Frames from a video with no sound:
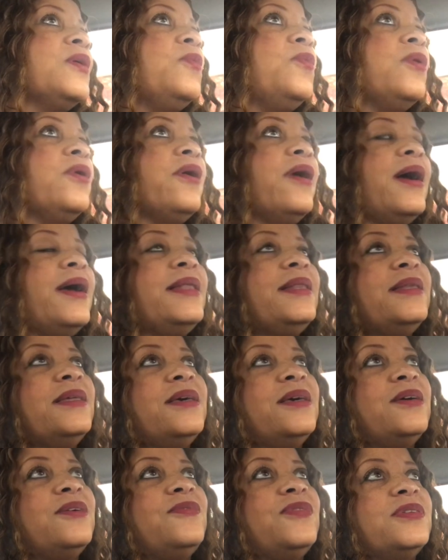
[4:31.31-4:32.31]
where I
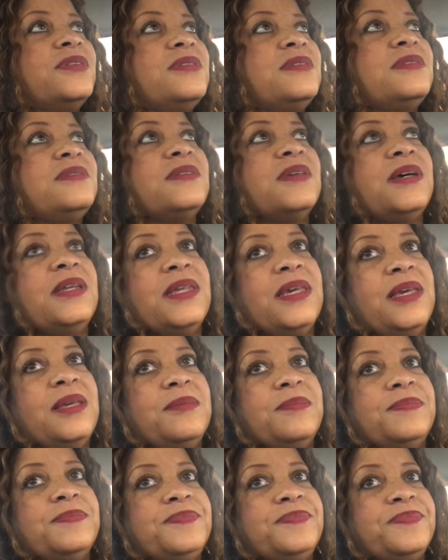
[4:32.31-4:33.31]
live. It's
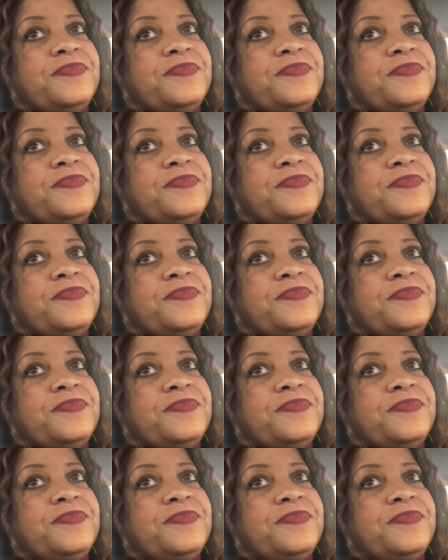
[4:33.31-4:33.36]
sunny.